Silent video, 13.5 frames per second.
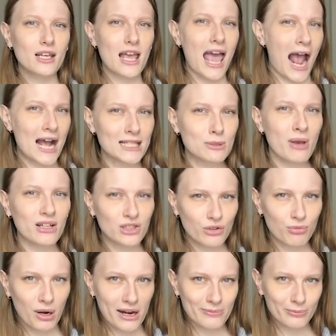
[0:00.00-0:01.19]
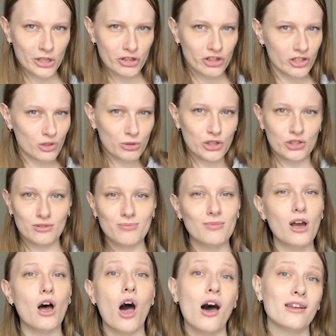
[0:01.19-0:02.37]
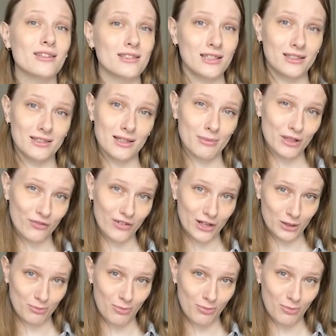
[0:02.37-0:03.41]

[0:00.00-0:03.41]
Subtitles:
aspect of Pride and Prejudice, which is honestly some of the funnest